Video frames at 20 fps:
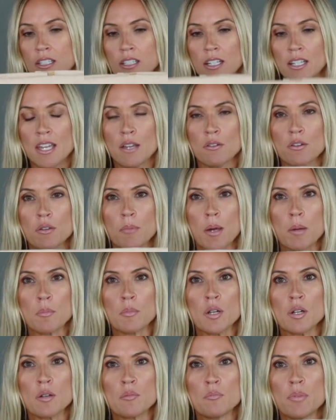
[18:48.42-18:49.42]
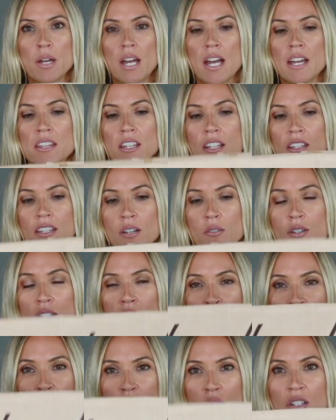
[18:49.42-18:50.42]
I can't remember, but I thought that was
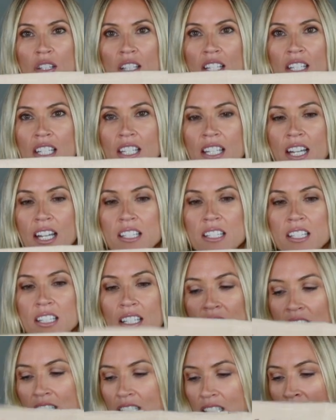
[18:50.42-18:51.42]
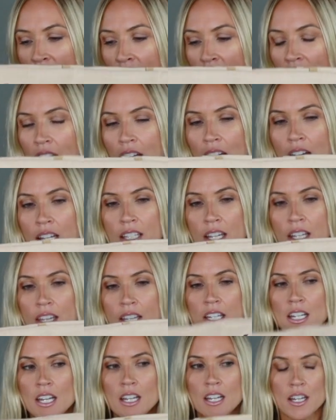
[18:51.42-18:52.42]
a really neat idea, and I
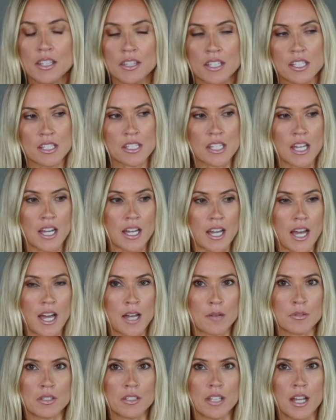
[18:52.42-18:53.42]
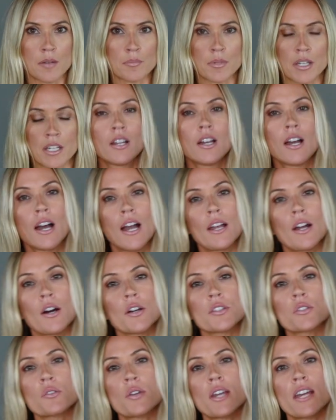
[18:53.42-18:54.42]
think I got this at Hobby Lobby. I
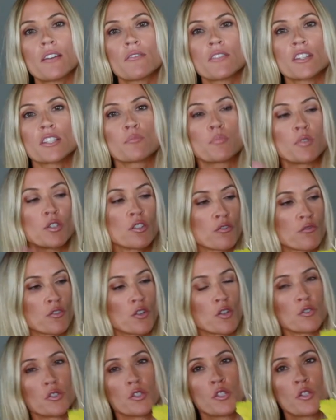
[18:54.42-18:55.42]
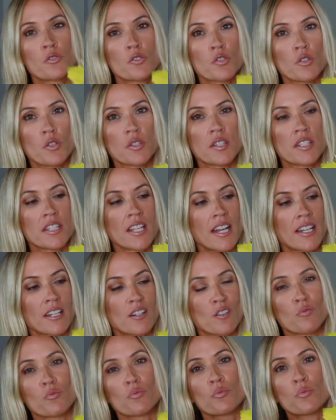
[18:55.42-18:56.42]
also have this beautiful neutral
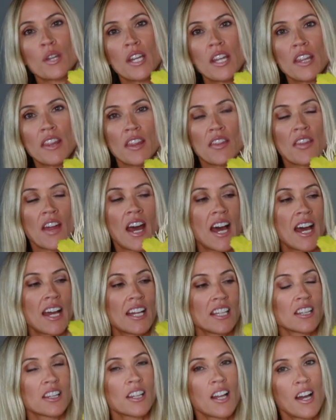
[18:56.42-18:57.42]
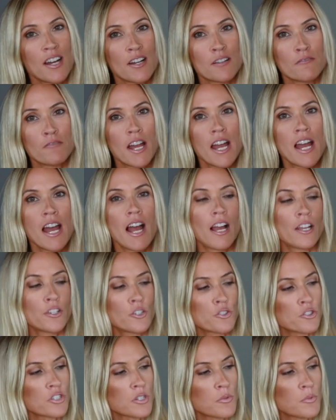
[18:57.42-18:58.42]
style wreath that I love. I
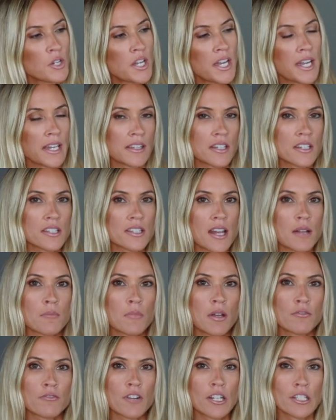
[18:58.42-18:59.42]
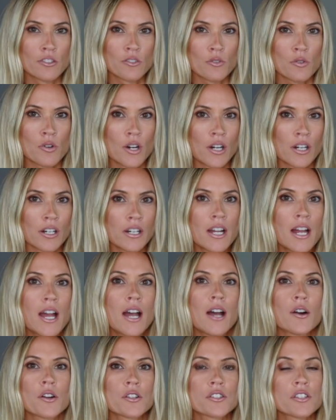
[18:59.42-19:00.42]
usually will hang this on my front door,
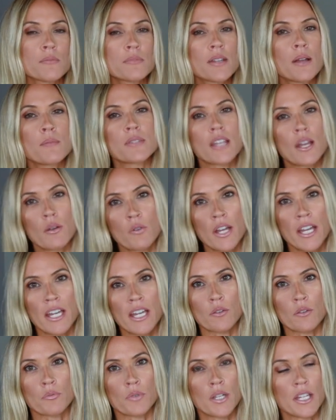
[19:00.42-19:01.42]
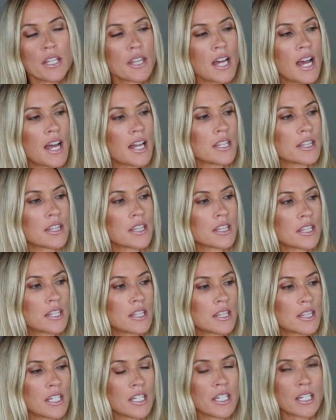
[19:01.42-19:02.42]
or sometimes I will a wreath on
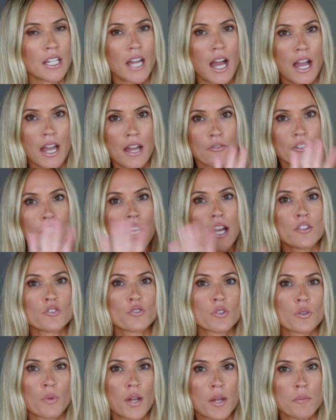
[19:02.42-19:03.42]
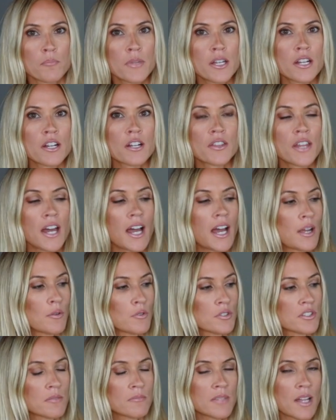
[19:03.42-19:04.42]
I have an entryway mirror that I
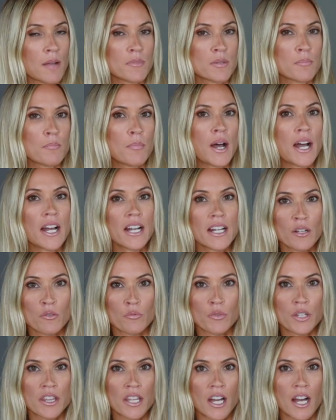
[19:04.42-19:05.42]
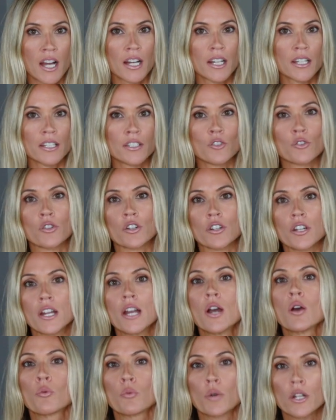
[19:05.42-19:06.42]
will sometimes put a wreath on, or
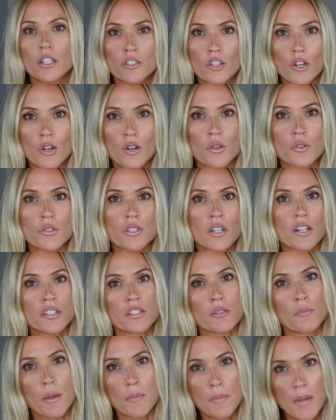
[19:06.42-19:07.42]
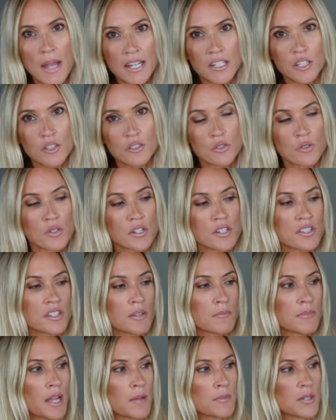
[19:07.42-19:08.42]
windows, also my patio doors,
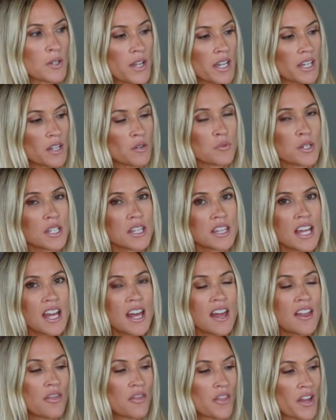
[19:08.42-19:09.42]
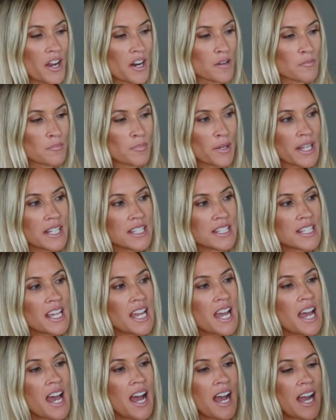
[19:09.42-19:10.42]
sometimes I'll hang a wreath there, but
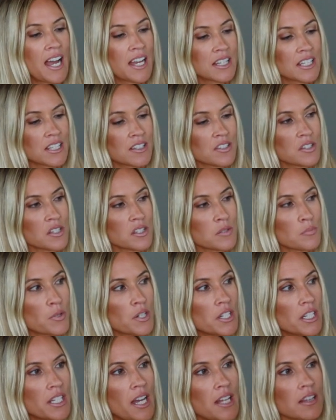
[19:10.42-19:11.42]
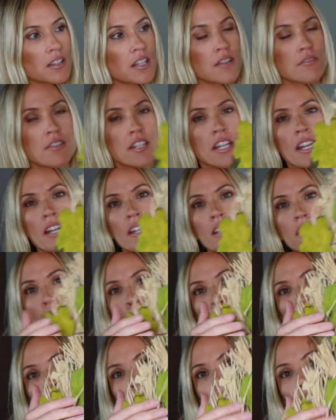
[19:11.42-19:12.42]
I think this is pretty. I love that it has
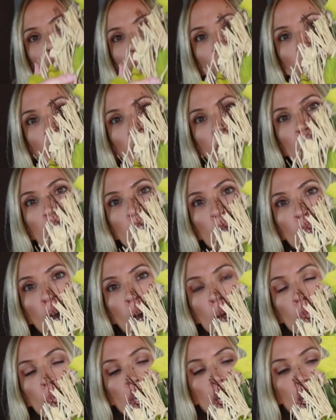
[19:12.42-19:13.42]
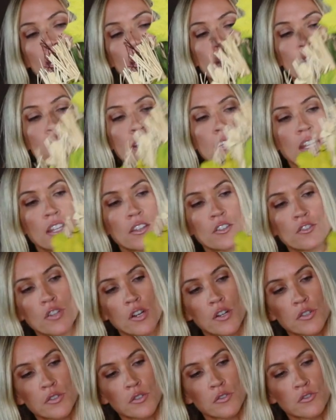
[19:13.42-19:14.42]
white velvety pumpkins, and then there's
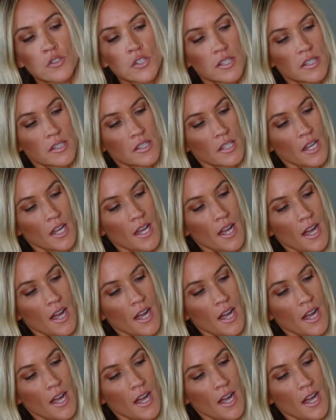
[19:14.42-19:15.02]
also just